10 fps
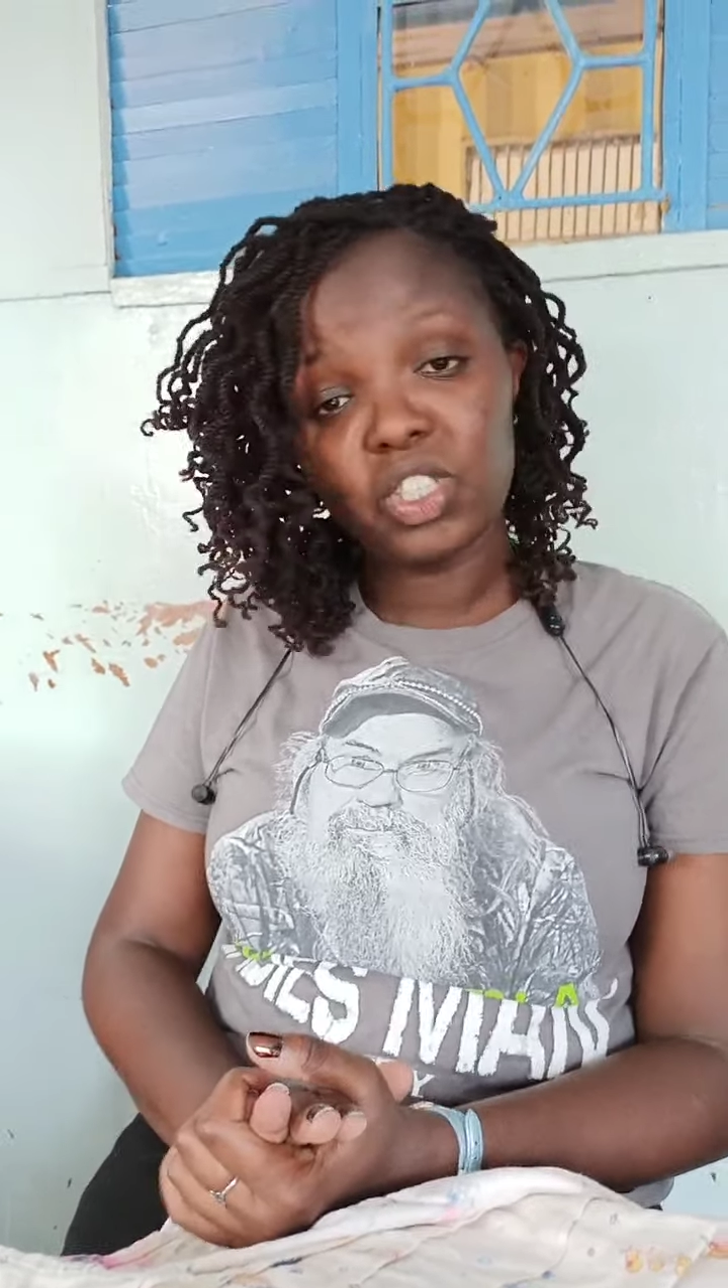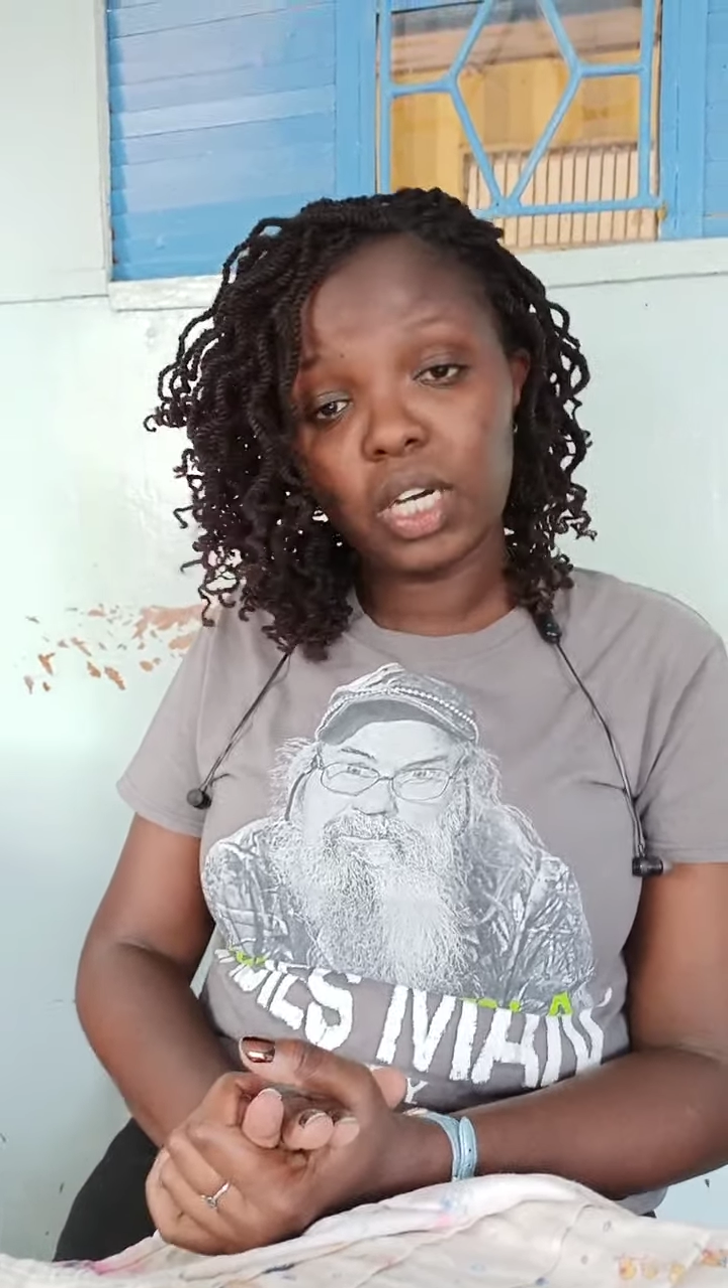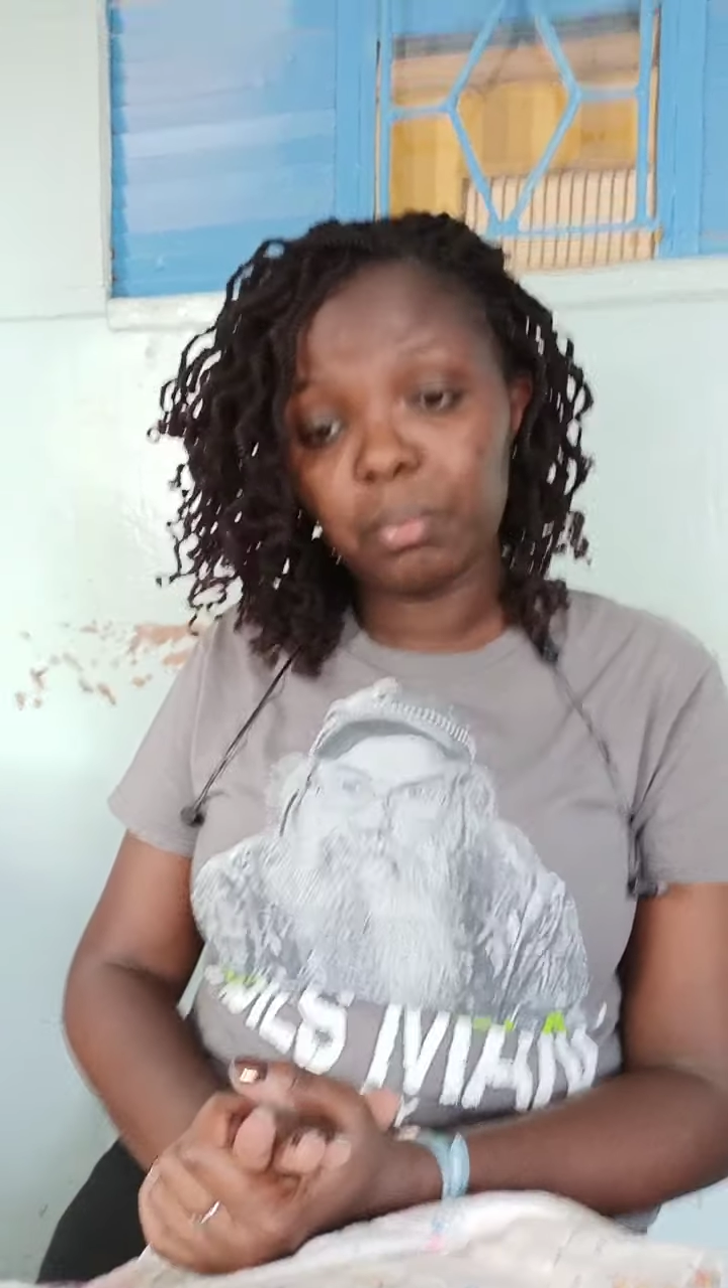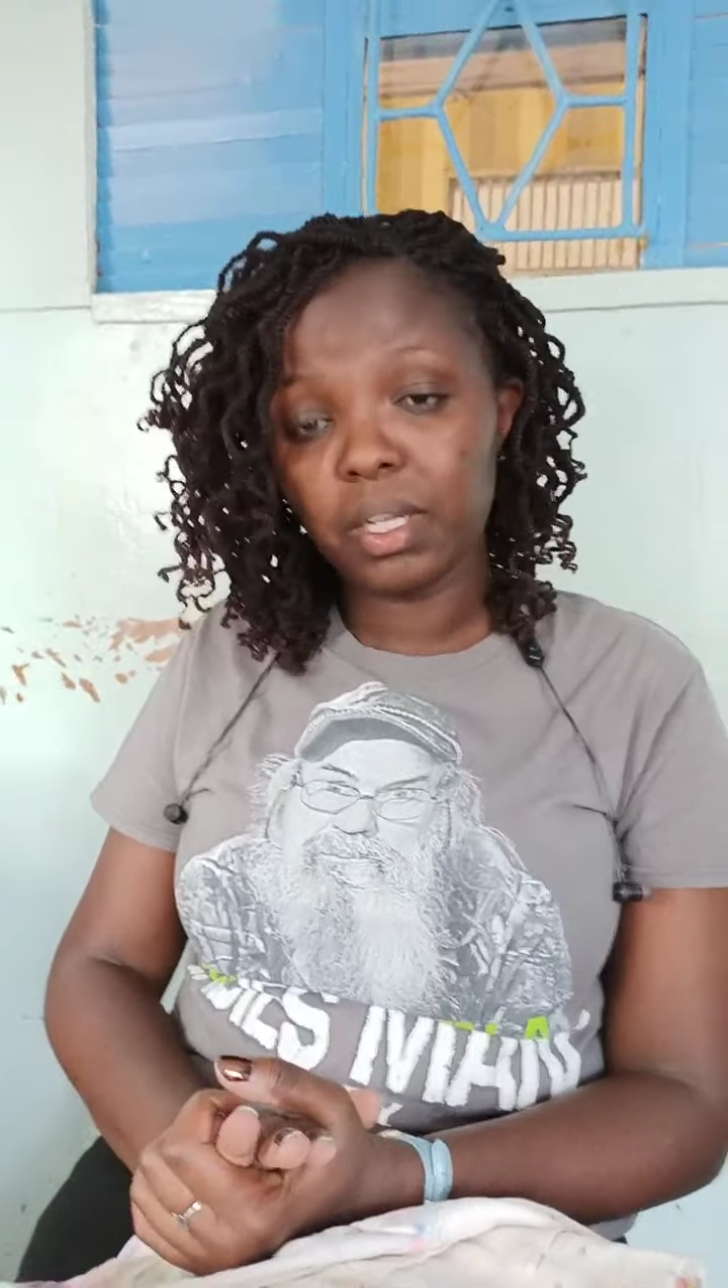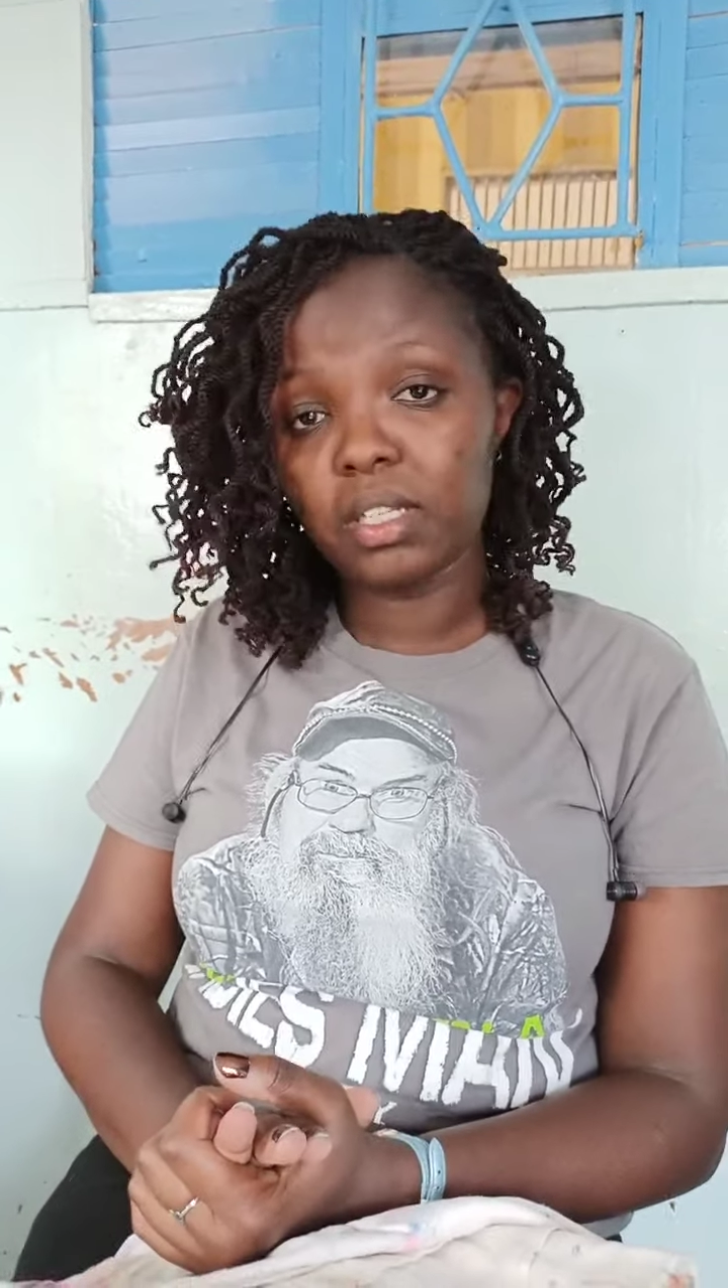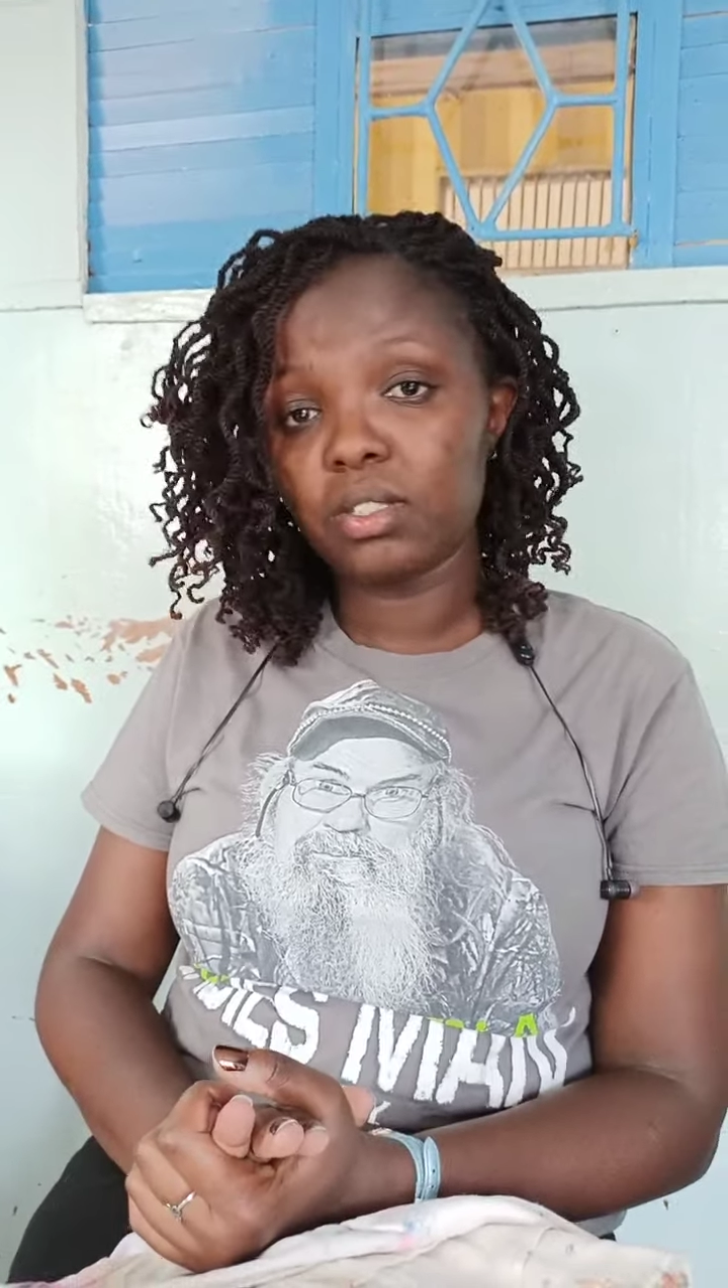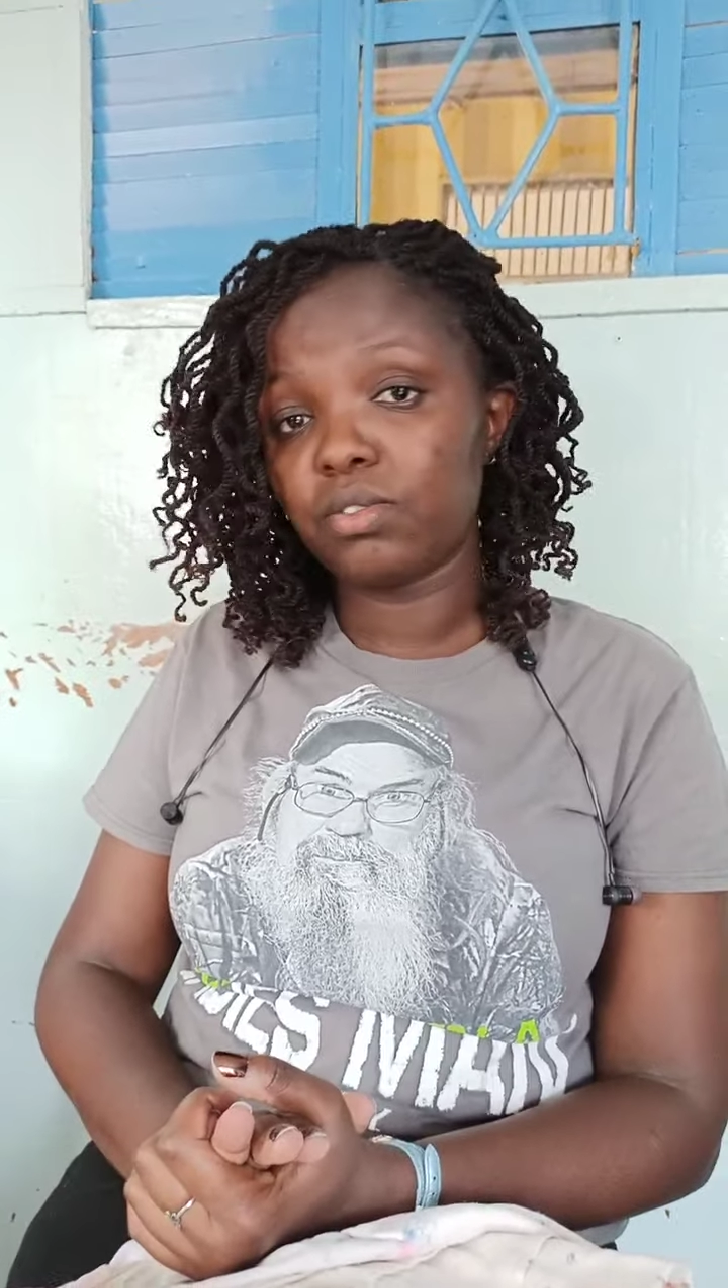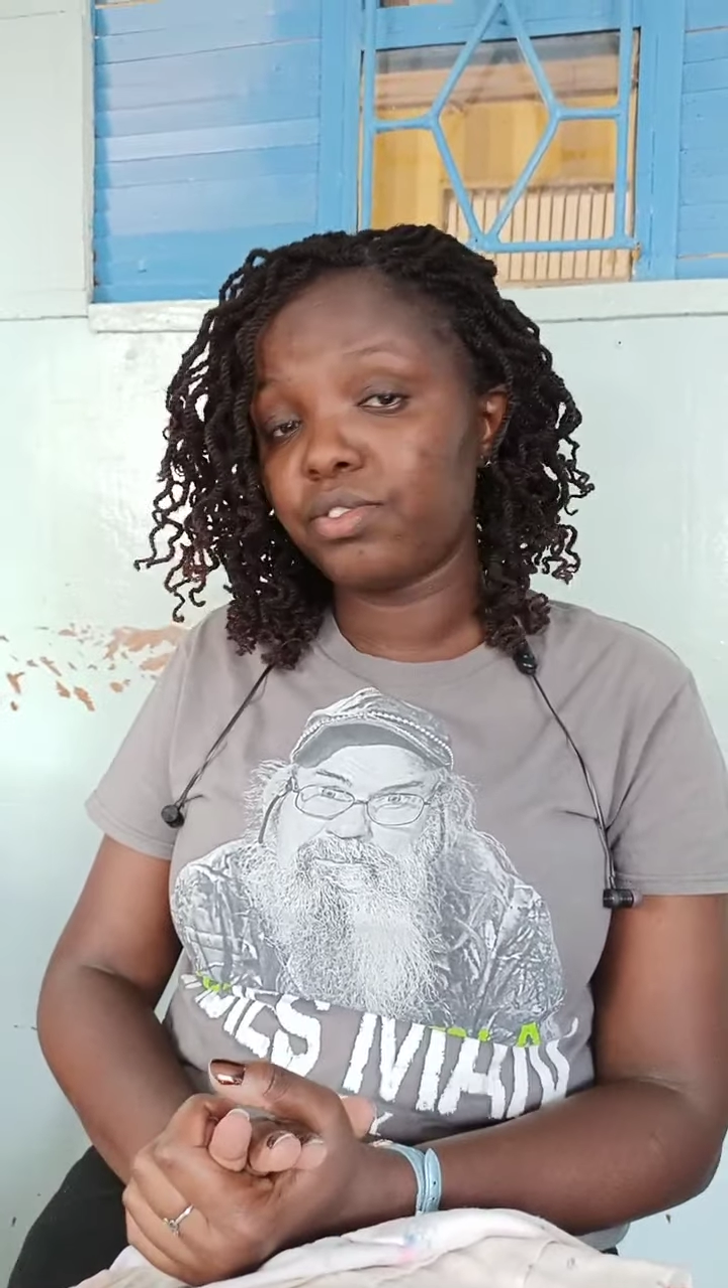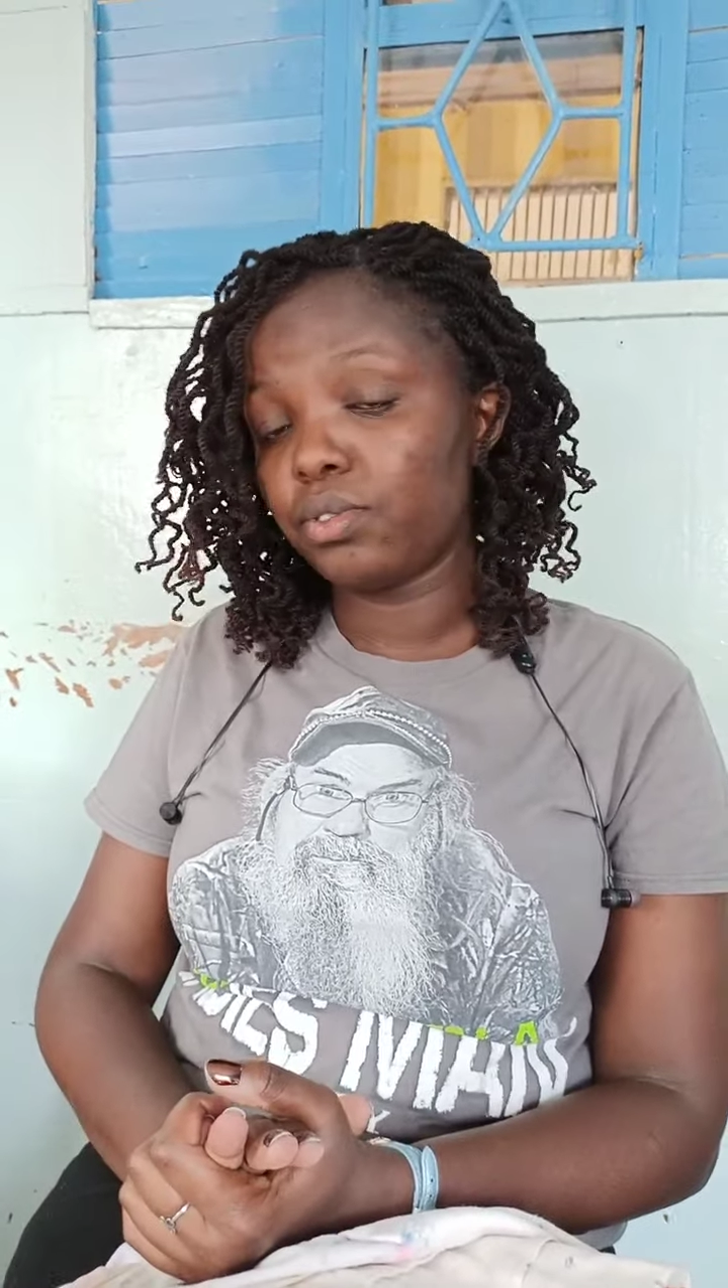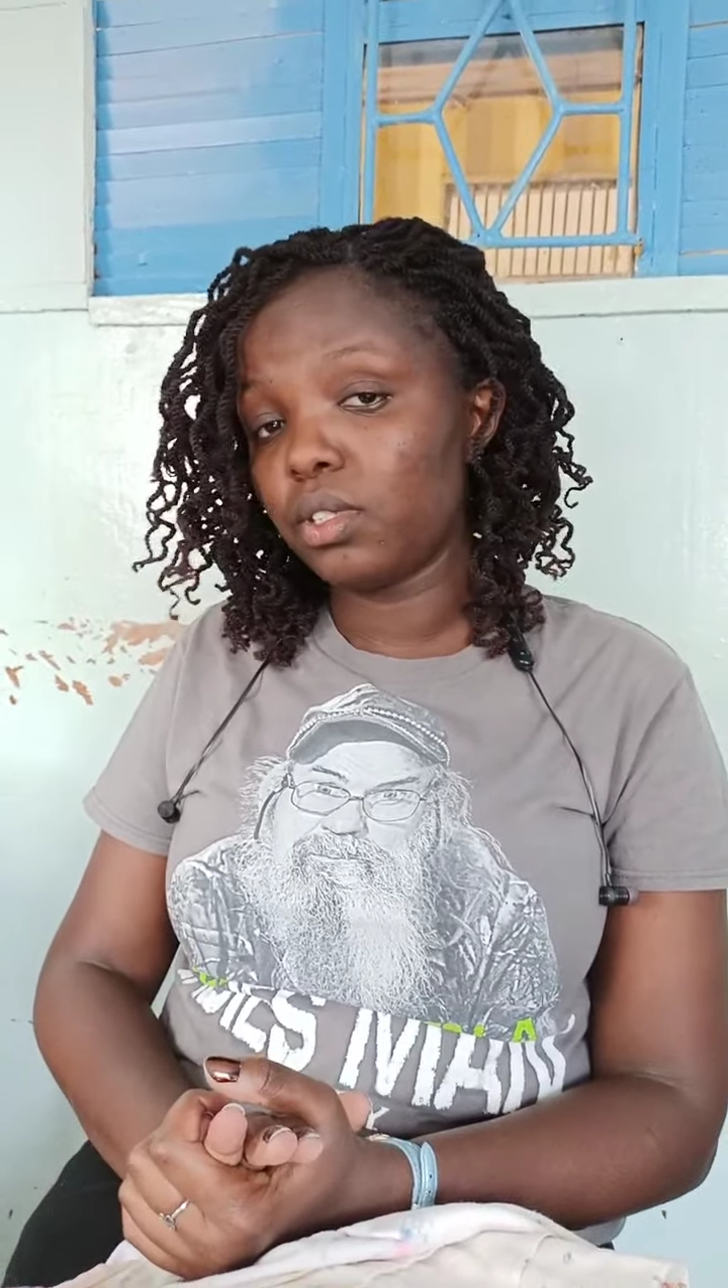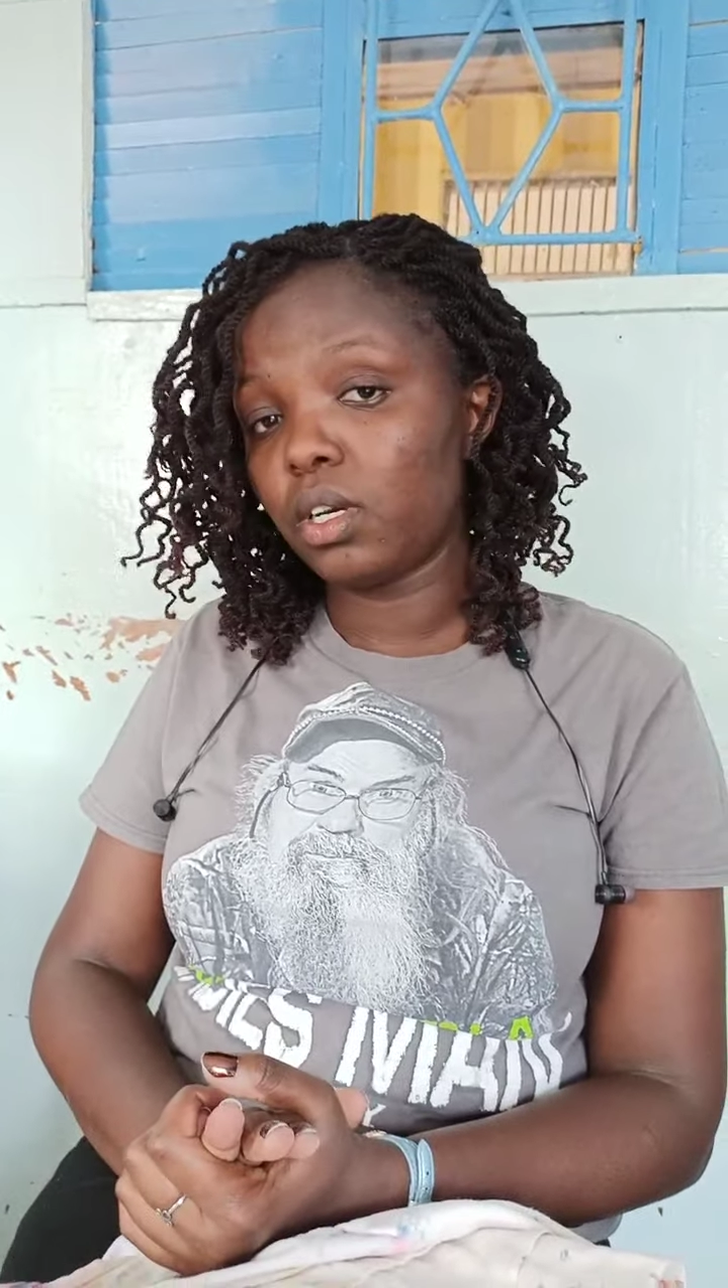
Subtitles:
appeal is on food,